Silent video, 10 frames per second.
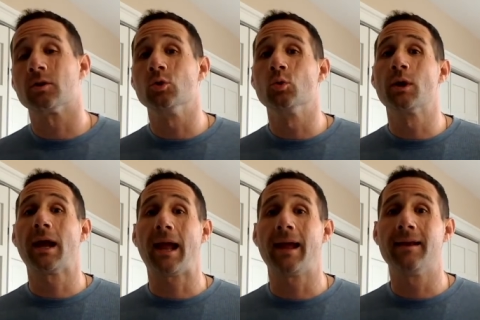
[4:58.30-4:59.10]
You
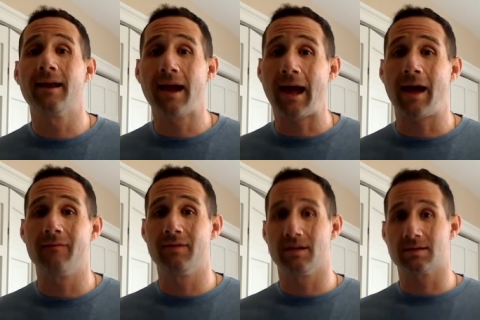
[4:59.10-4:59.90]
can
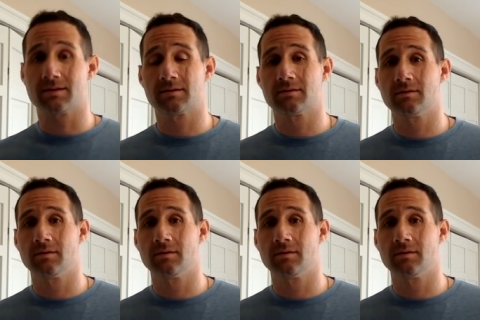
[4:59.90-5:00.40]
have this.